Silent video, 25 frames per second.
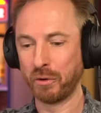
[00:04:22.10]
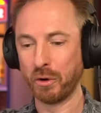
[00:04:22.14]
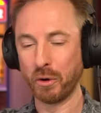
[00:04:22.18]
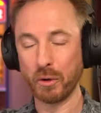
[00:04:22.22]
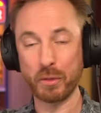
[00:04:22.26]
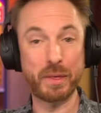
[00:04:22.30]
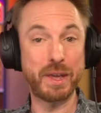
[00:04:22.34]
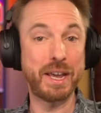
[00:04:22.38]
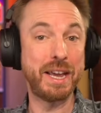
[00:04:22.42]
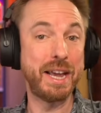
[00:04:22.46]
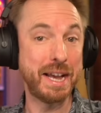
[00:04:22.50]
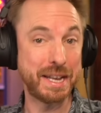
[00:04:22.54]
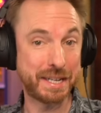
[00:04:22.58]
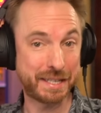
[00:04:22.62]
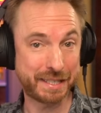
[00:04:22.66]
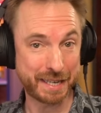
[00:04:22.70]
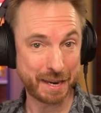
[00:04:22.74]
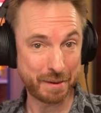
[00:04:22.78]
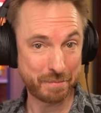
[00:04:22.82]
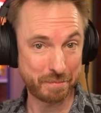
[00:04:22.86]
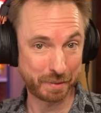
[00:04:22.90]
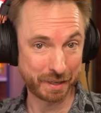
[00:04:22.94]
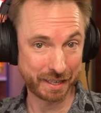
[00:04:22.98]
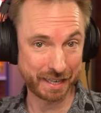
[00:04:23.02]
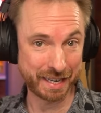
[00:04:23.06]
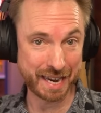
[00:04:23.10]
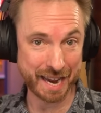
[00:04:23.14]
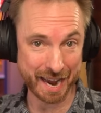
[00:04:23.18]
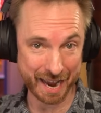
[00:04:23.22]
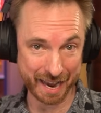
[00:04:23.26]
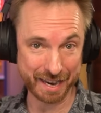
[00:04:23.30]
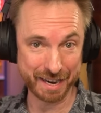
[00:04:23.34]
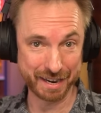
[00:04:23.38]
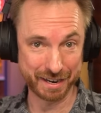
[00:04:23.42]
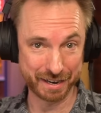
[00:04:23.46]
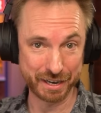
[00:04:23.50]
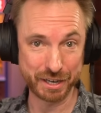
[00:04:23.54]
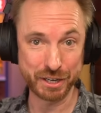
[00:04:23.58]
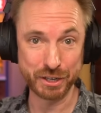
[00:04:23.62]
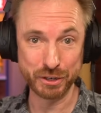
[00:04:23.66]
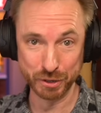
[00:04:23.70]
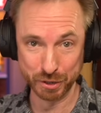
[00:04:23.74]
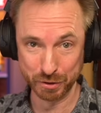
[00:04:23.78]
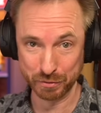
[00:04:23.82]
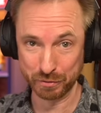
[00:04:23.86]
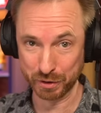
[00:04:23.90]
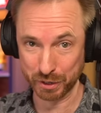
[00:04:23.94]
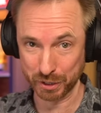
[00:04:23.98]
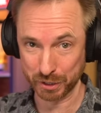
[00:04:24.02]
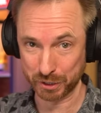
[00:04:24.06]
for the Assembly AI
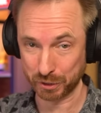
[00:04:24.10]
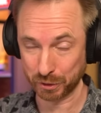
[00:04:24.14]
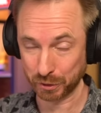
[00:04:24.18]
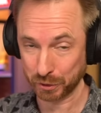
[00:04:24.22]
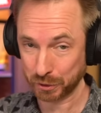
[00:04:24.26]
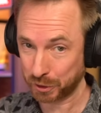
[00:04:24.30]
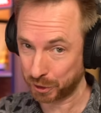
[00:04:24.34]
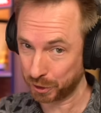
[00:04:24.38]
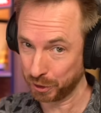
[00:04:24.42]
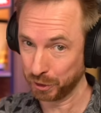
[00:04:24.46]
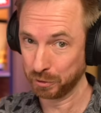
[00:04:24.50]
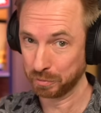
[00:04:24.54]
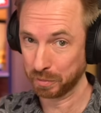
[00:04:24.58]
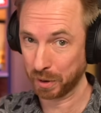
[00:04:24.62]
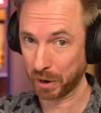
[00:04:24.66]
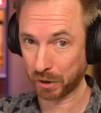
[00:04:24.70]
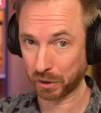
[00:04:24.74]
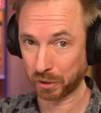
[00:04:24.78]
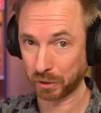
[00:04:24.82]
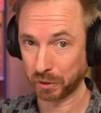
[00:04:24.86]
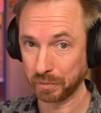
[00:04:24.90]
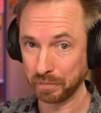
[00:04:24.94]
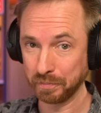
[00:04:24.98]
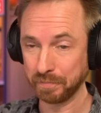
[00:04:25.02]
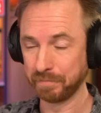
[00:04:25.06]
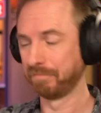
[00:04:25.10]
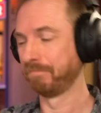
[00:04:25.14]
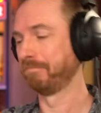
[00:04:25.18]
Universal 2 model.